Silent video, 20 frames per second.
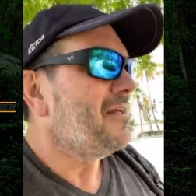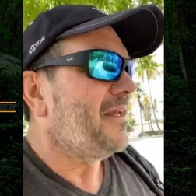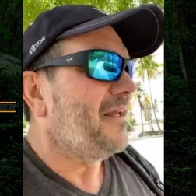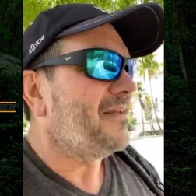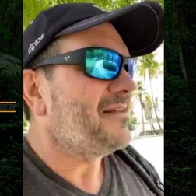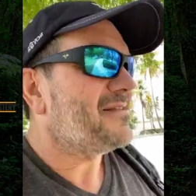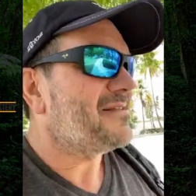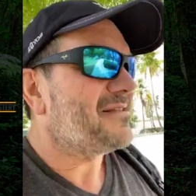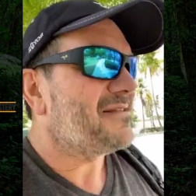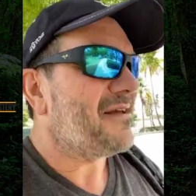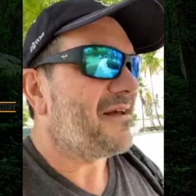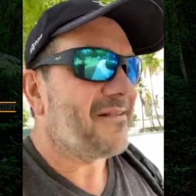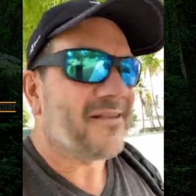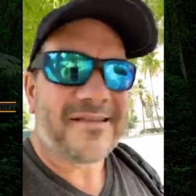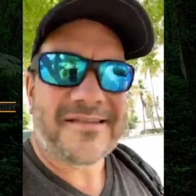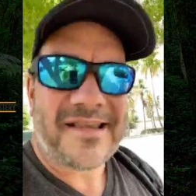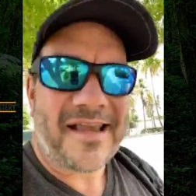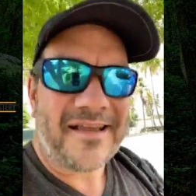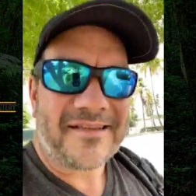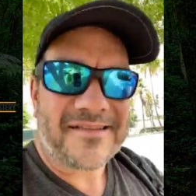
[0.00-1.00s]
It's,
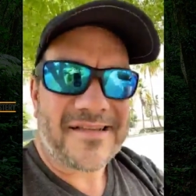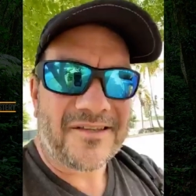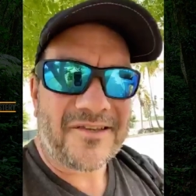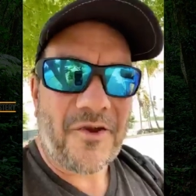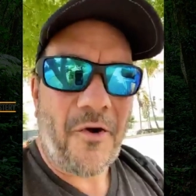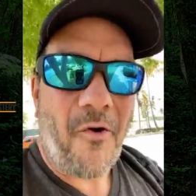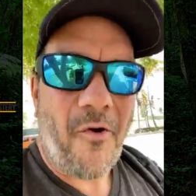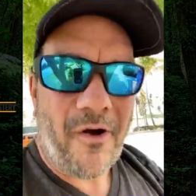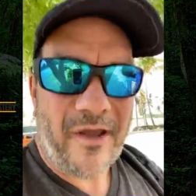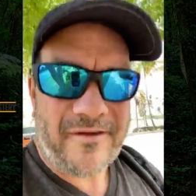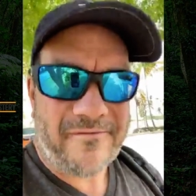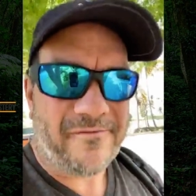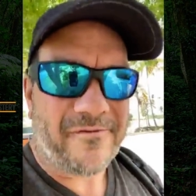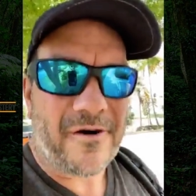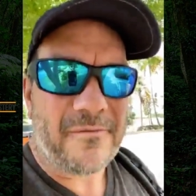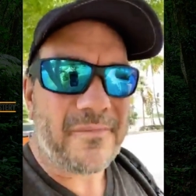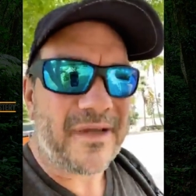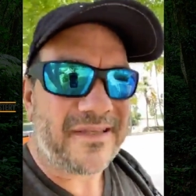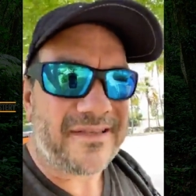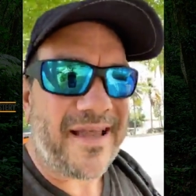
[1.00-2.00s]
let's say it's a toy
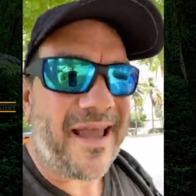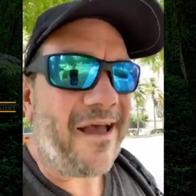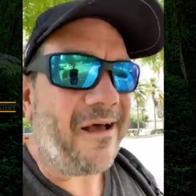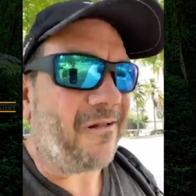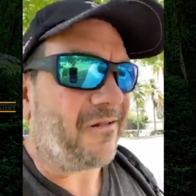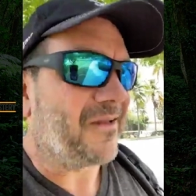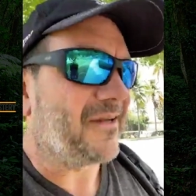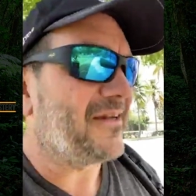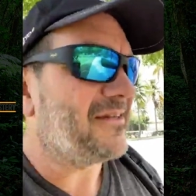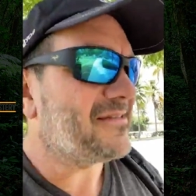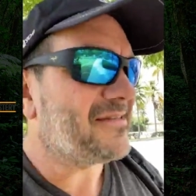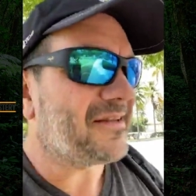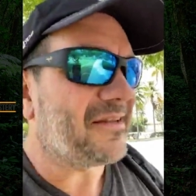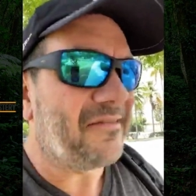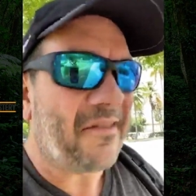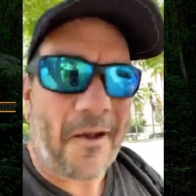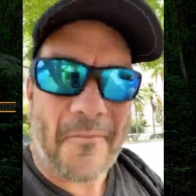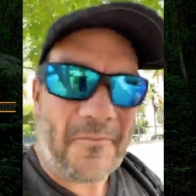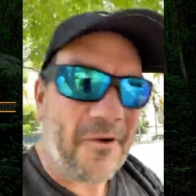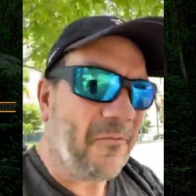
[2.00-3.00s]
from Mattel, and it's the
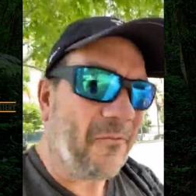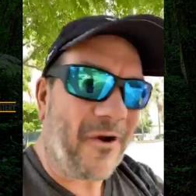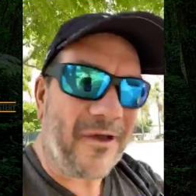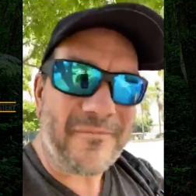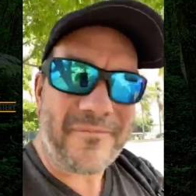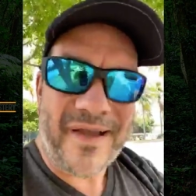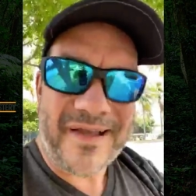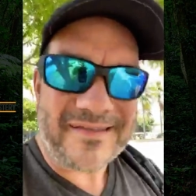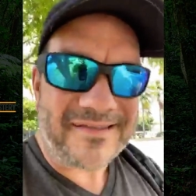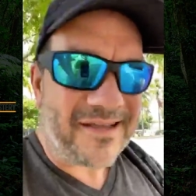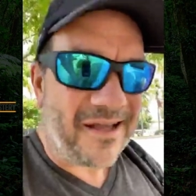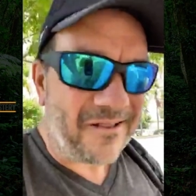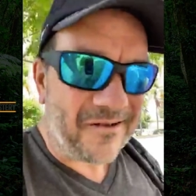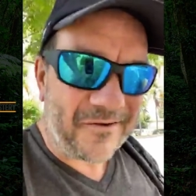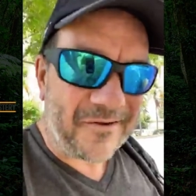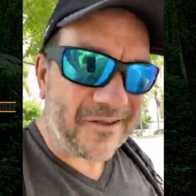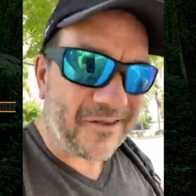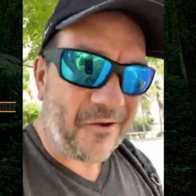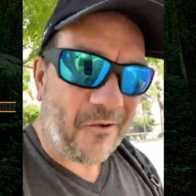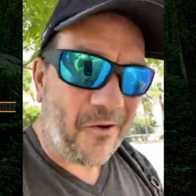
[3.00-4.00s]
#1 bestseller
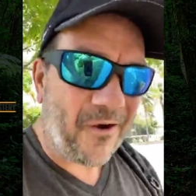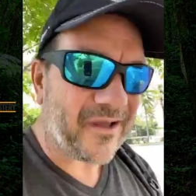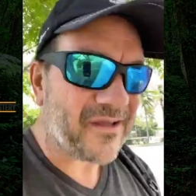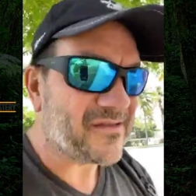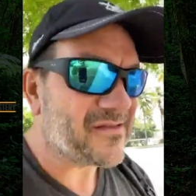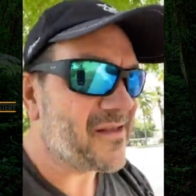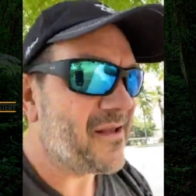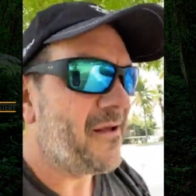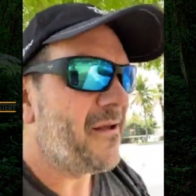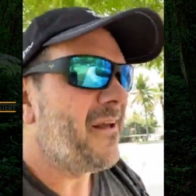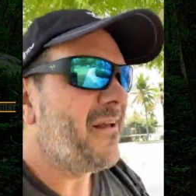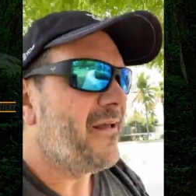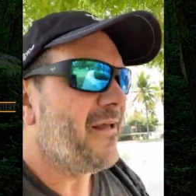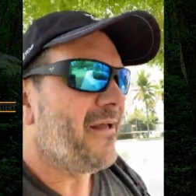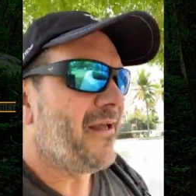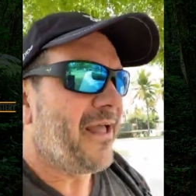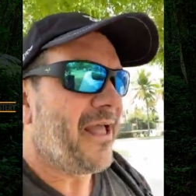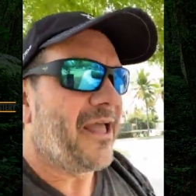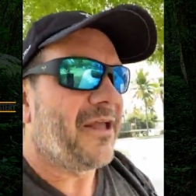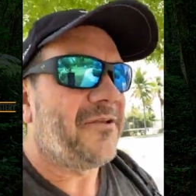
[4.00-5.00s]
in toys.
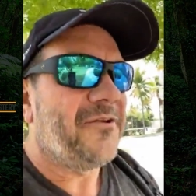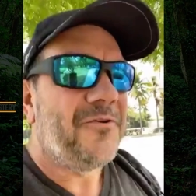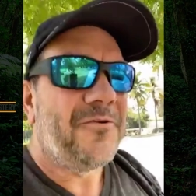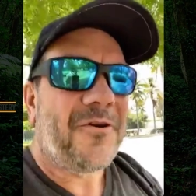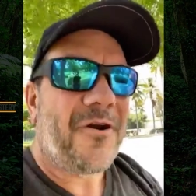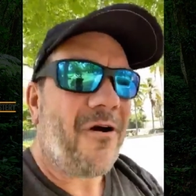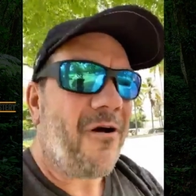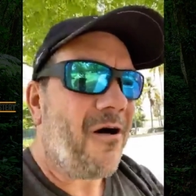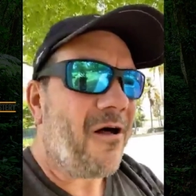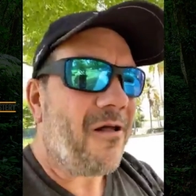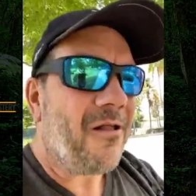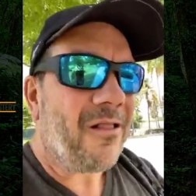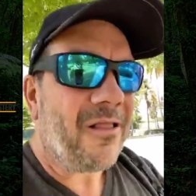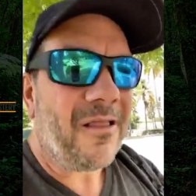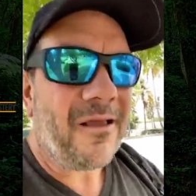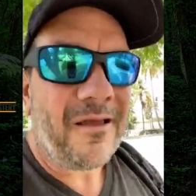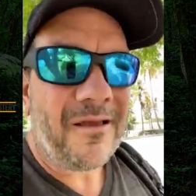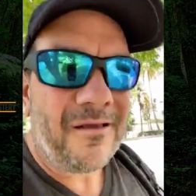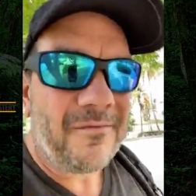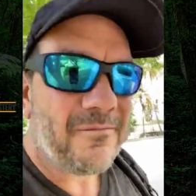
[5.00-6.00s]
And you call
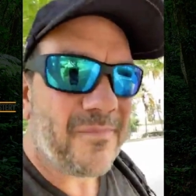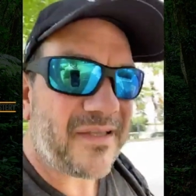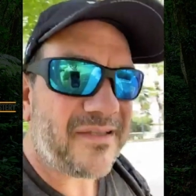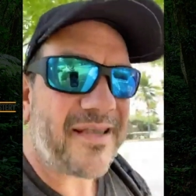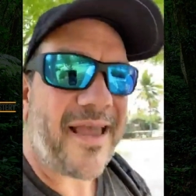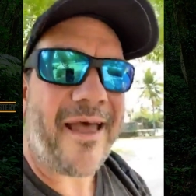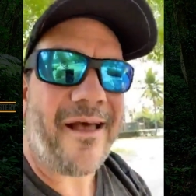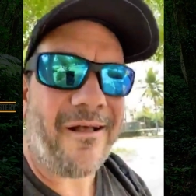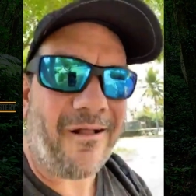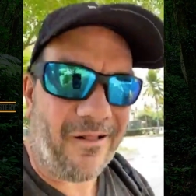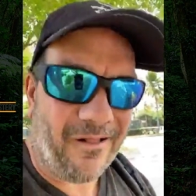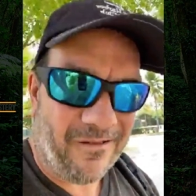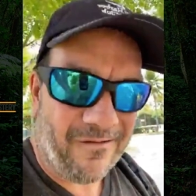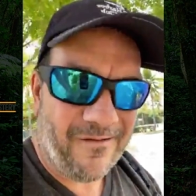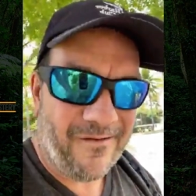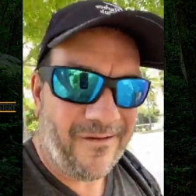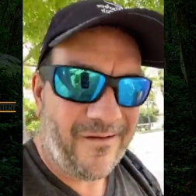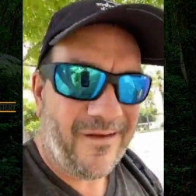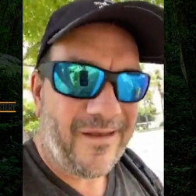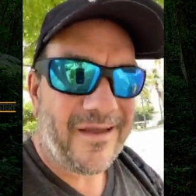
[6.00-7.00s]

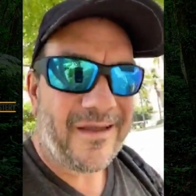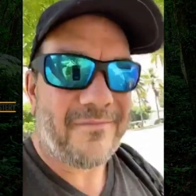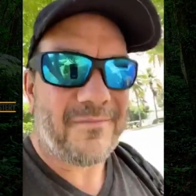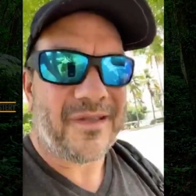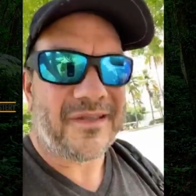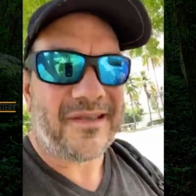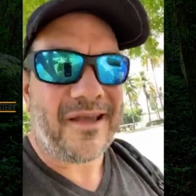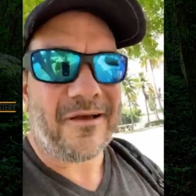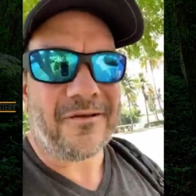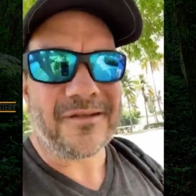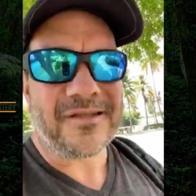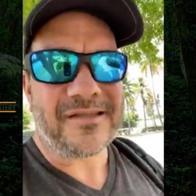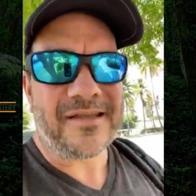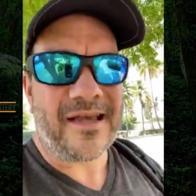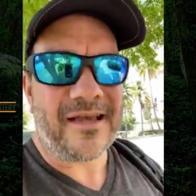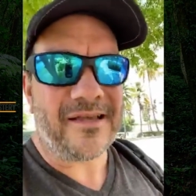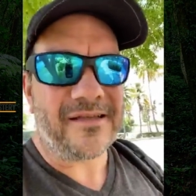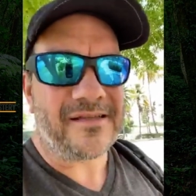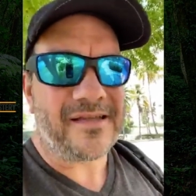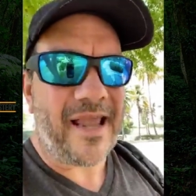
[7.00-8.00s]
Mattel, and Mattel
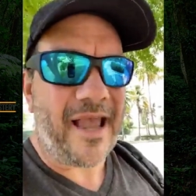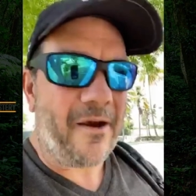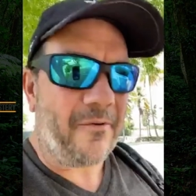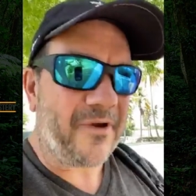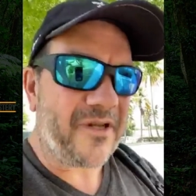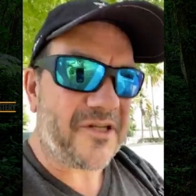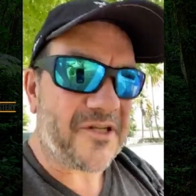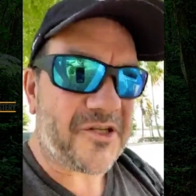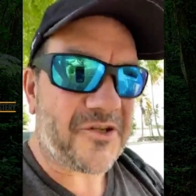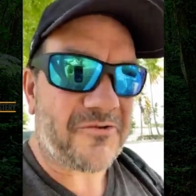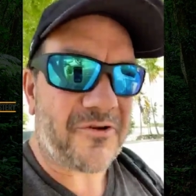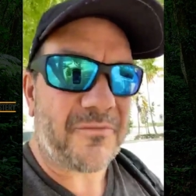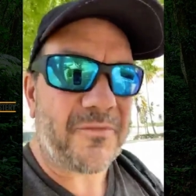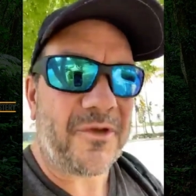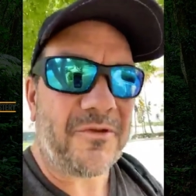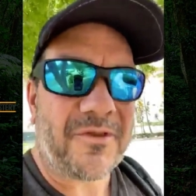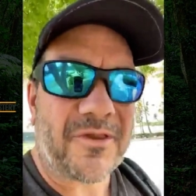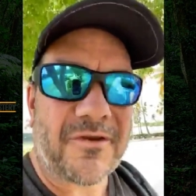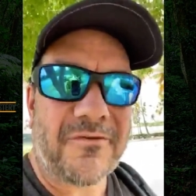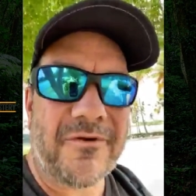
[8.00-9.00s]
says, yeah, we
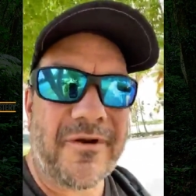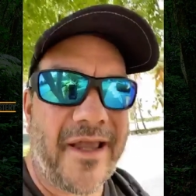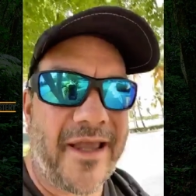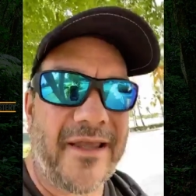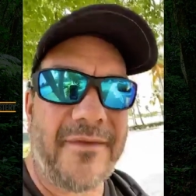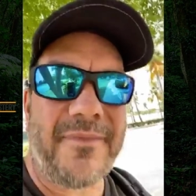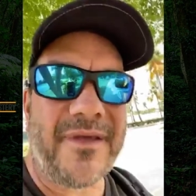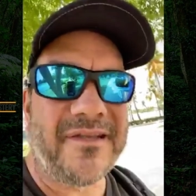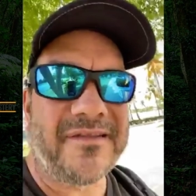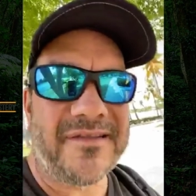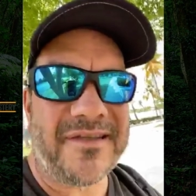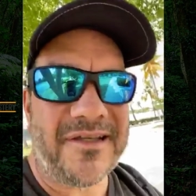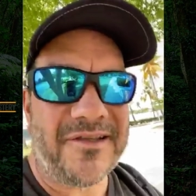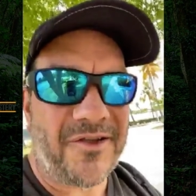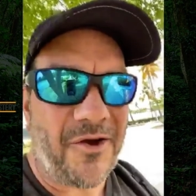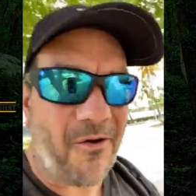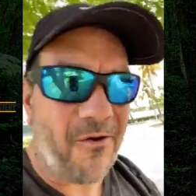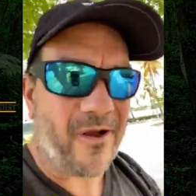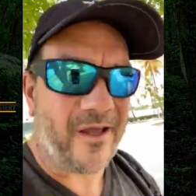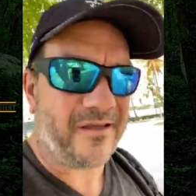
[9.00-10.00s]
distribute through ABC
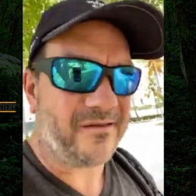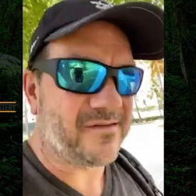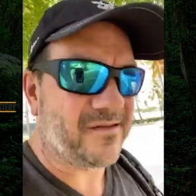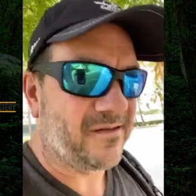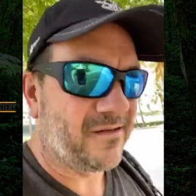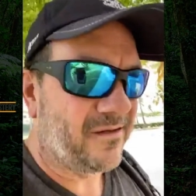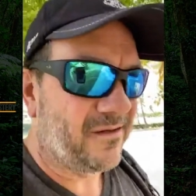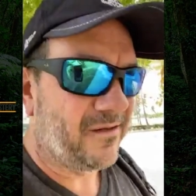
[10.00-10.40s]
Toys.